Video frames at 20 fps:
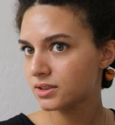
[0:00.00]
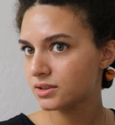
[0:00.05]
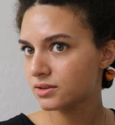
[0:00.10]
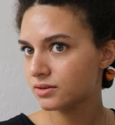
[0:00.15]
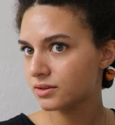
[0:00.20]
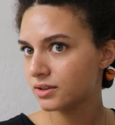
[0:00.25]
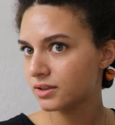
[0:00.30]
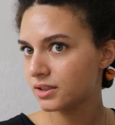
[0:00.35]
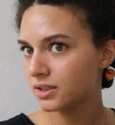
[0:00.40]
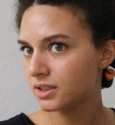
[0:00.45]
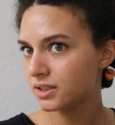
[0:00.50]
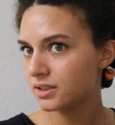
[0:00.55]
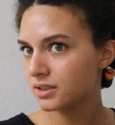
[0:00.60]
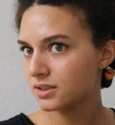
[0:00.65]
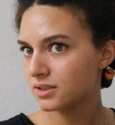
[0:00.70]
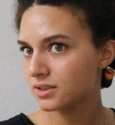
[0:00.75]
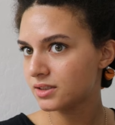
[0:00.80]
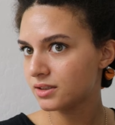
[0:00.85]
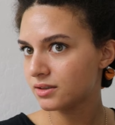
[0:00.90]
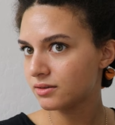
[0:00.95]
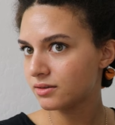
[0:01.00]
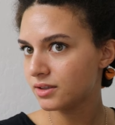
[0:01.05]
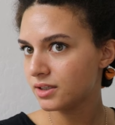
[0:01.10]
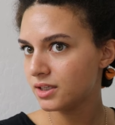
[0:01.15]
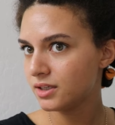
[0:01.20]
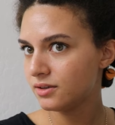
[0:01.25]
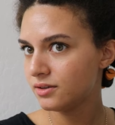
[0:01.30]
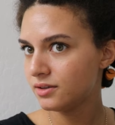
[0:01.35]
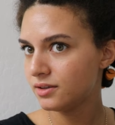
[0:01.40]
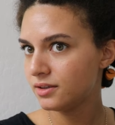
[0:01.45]
So the end is now
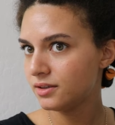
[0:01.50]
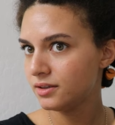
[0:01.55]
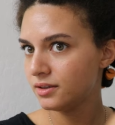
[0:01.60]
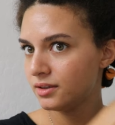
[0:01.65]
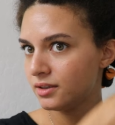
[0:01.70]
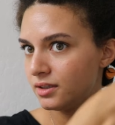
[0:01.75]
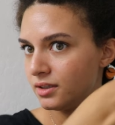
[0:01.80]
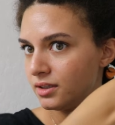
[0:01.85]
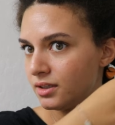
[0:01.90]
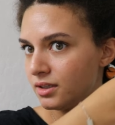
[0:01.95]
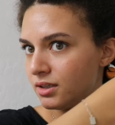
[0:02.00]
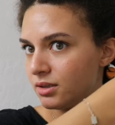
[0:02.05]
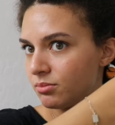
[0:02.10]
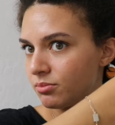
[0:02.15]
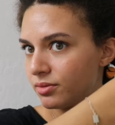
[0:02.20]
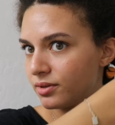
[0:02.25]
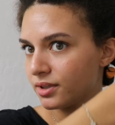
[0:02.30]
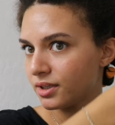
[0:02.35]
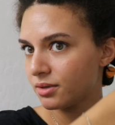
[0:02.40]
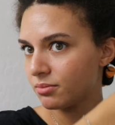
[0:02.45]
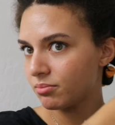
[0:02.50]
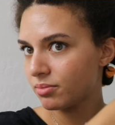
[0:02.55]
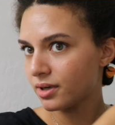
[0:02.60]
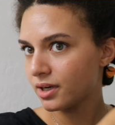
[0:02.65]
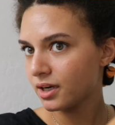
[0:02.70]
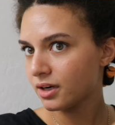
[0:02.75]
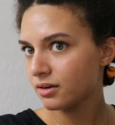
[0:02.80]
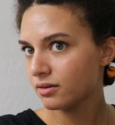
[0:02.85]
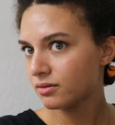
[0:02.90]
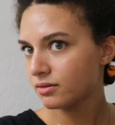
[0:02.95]
here. Bring it
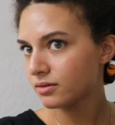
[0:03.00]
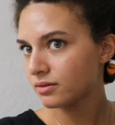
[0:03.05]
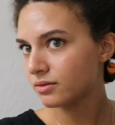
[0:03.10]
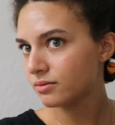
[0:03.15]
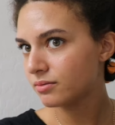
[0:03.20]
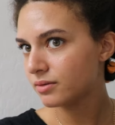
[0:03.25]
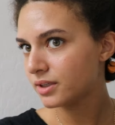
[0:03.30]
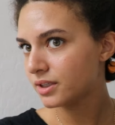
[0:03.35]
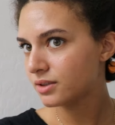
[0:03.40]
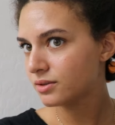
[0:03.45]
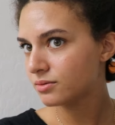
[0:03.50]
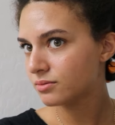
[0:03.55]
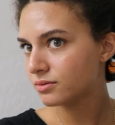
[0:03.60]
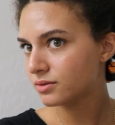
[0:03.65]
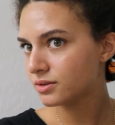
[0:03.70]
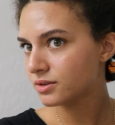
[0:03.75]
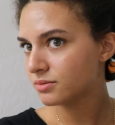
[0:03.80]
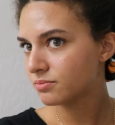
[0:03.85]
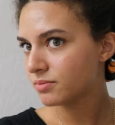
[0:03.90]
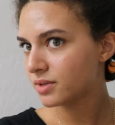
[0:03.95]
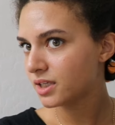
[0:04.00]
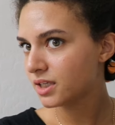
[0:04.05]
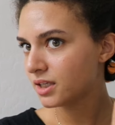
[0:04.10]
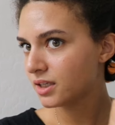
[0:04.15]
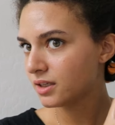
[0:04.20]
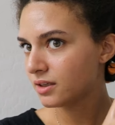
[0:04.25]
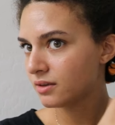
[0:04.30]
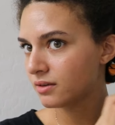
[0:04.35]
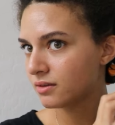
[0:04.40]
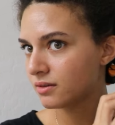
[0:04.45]
back all the way towards
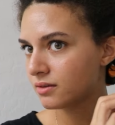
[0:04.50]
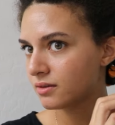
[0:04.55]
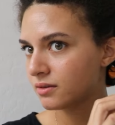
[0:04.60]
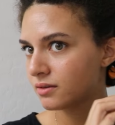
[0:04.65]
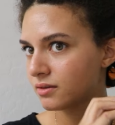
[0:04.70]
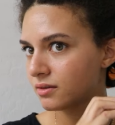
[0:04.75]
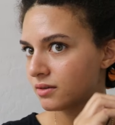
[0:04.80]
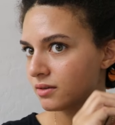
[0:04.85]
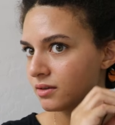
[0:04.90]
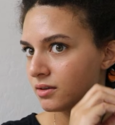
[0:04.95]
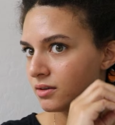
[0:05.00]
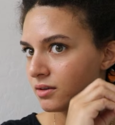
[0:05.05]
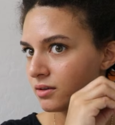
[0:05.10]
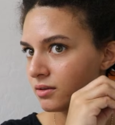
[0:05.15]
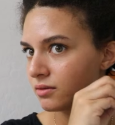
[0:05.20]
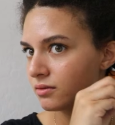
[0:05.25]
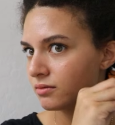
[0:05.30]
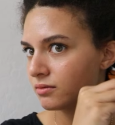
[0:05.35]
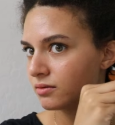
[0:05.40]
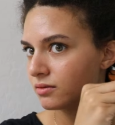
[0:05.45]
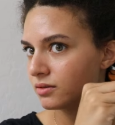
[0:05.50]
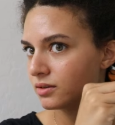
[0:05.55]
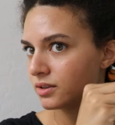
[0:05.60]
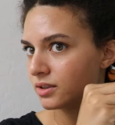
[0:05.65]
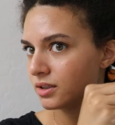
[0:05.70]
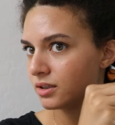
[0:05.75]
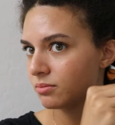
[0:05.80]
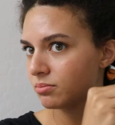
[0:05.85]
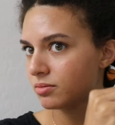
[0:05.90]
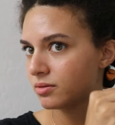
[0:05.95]
me. Roll it
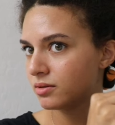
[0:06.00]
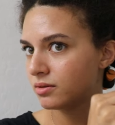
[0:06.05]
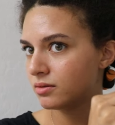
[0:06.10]
up.